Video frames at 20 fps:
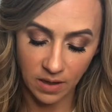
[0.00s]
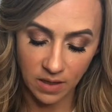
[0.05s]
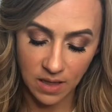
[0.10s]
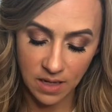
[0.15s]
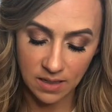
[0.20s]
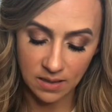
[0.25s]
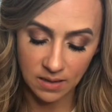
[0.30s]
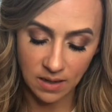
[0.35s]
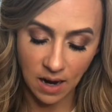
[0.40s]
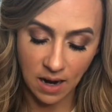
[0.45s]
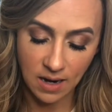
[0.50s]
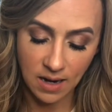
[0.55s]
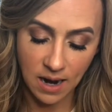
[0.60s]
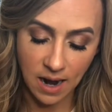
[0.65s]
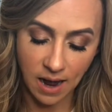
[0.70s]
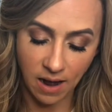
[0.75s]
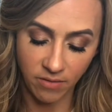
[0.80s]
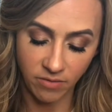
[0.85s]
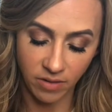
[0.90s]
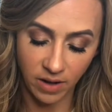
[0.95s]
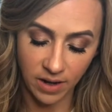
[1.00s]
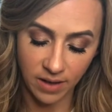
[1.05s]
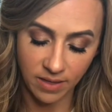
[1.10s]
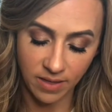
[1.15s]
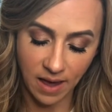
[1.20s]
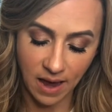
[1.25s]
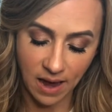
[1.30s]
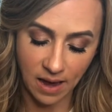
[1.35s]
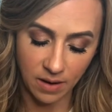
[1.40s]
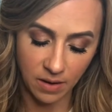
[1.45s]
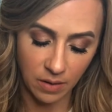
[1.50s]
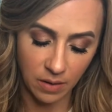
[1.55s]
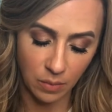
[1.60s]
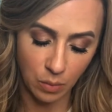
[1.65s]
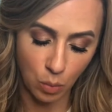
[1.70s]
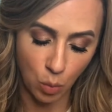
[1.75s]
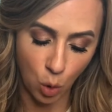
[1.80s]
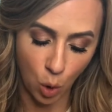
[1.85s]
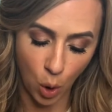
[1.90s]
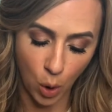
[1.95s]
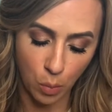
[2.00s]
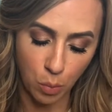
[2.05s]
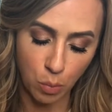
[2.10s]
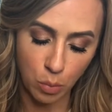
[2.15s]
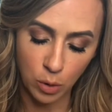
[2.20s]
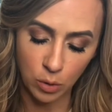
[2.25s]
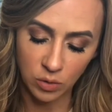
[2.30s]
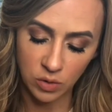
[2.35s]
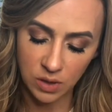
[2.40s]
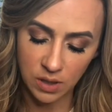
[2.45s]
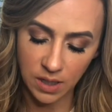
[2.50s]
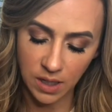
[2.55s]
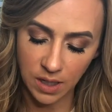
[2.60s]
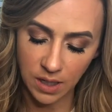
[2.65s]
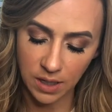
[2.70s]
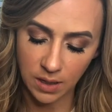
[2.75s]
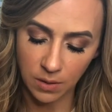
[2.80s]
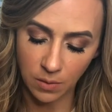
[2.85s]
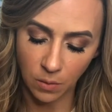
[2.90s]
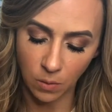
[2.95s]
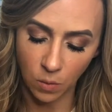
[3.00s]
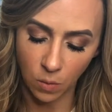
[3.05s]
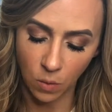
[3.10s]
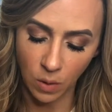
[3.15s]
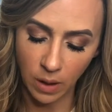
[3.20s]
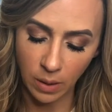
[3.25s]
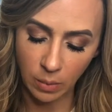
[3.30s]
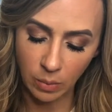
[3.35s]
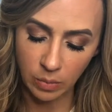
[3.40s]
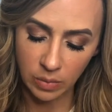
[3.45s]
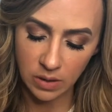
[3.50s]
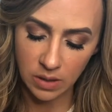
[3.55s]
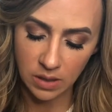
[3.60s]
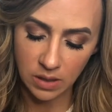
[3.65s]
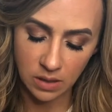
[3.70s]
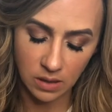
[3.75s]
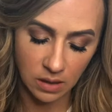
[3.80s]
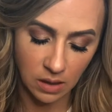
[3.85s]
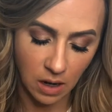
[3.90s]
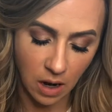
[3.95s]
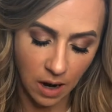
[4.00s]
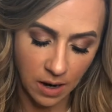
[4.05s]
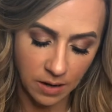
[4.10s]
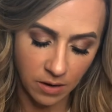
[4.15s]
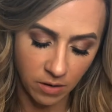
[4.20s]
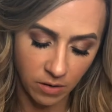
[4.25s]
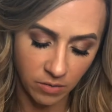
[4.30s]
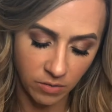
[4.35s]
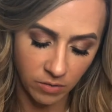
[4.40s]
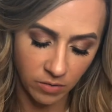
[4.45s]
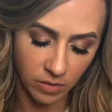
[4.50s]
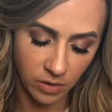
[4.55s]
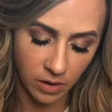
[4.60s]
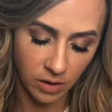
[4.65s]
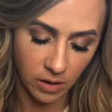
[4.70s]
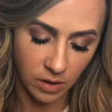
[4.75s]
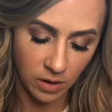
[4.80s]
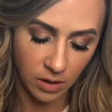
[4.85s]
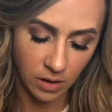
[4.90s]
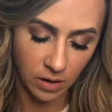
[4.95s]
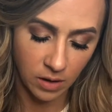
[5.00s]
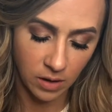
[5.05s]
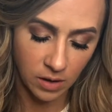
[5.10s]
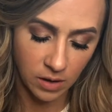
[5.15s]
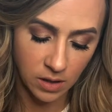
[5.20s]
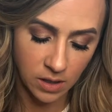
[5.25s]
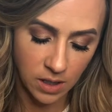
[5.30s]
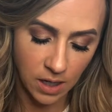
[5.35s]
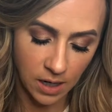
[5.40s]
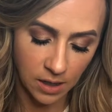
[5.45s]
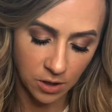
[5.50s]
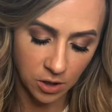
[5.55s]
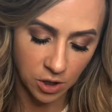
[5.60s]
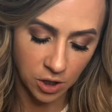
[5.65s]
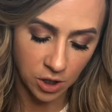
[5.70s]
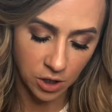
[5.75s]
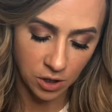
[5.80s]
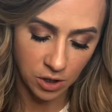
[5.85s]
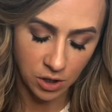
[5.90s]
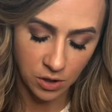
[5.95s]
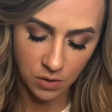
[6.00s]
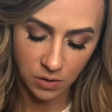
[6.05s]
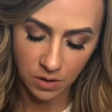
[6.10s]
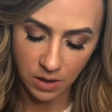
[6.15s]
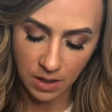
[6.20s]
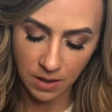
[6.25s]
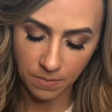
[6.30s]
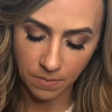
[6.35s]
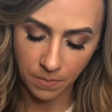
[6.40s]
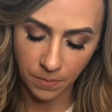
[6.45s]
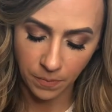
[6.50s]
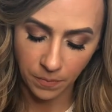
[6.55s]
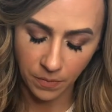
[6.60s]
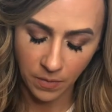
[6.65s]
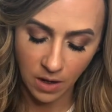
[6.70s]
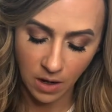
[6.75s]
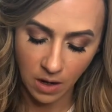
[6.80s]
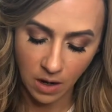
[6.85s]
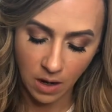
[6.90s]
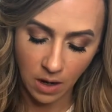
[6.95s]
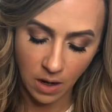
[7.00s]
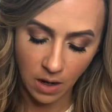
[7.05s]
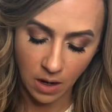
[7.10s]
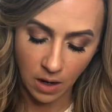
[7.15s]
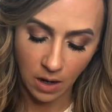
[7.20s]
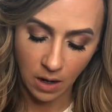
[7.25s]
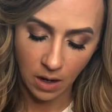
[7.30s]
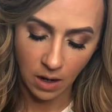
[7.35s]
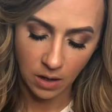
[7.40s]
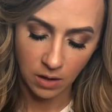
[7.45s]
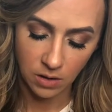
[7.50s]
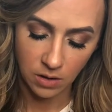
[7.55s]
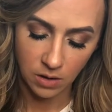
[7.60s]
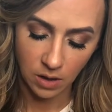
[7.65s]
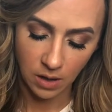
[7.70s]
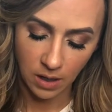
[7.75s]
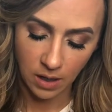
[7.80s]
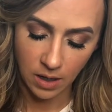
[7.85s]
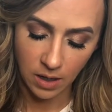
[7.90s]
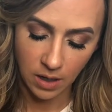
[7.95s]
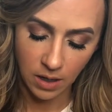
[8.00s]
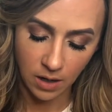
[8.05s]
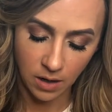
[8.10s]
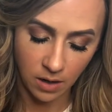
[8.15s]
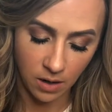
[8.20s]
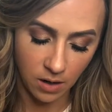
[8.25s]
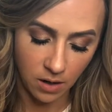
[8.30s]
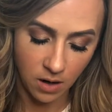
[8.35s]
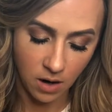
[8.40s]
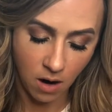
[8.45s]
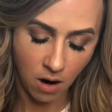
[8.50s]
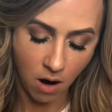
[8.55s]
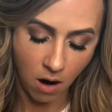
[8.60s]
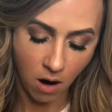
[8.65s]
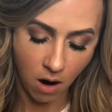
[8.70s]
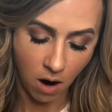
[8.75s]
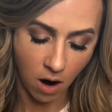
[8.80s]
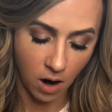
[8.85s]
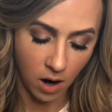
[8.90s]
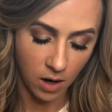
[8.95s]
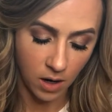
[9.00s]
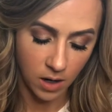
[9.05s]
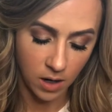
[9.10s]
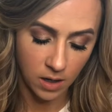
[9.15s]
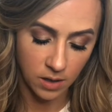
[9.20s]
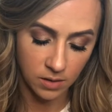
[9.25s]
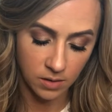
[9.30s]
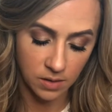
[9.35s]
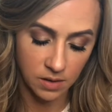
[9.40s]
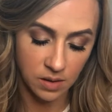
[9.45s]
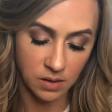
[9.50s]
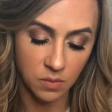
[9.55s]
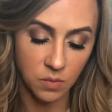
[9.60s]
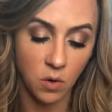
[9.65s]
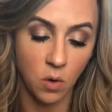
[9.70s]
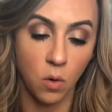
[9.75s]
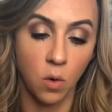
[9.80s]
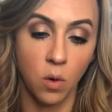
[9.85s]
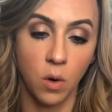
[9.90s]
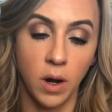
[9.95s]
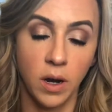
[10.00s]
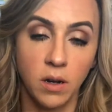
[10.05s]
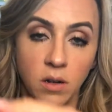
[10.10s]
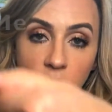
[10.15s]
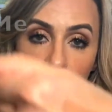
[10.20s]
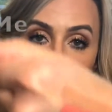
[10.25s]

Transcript: These kind of have like that more moussey, whipped kind of texture to them. Here are some quick